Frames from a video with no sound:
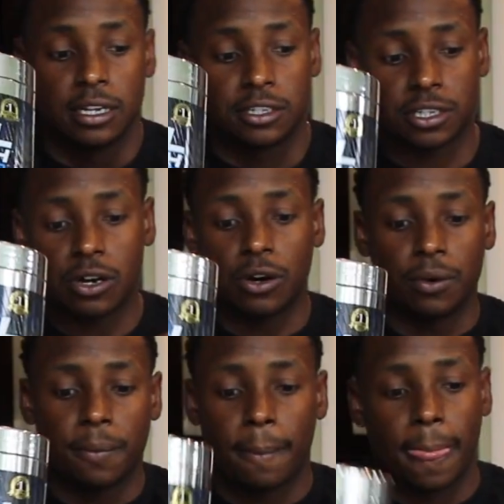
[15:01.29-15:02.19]

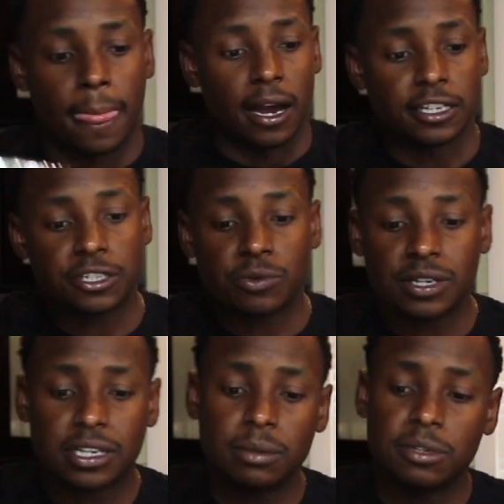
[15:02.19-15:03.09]
So I just want
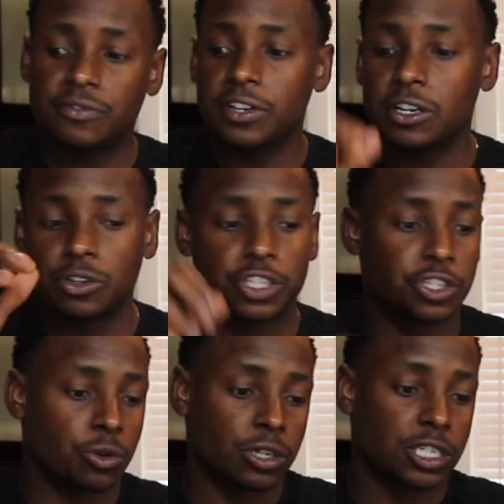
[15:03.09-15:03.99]
to keep this video
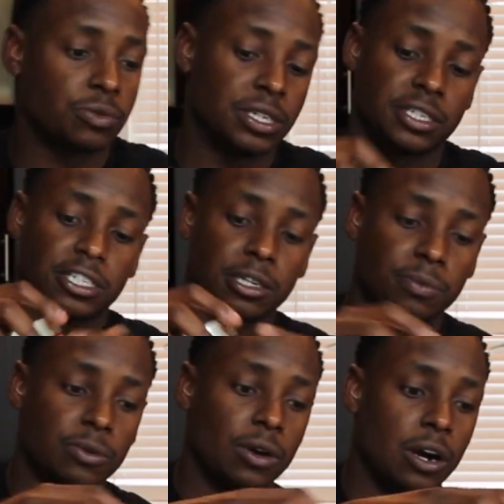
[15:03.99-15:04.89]
short, sweet, and
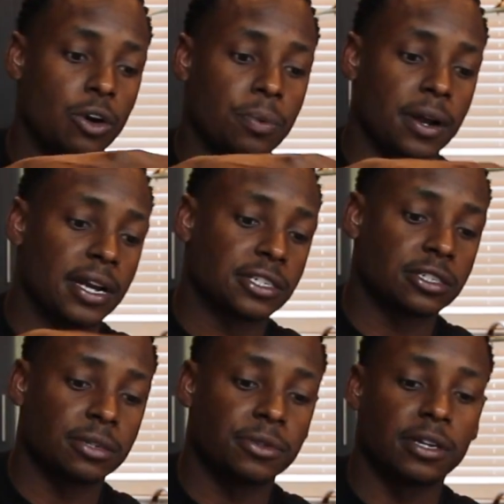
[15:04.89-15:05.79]
simple. I hope I answered
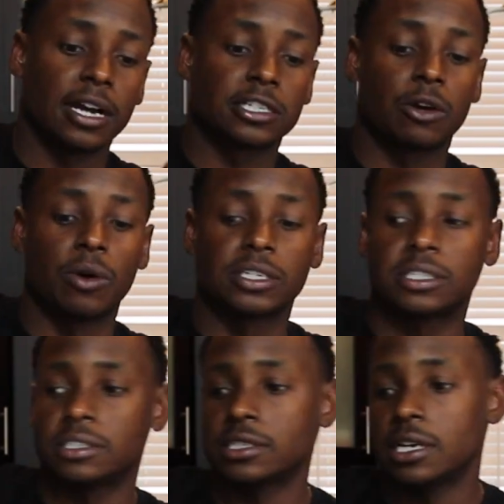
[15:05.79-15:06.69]
some of you guys'
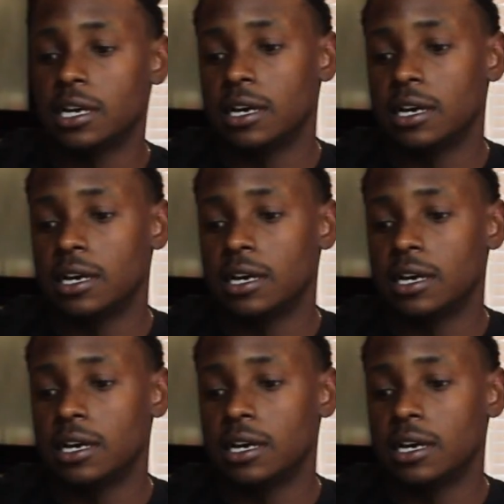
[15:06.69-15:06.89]
questions.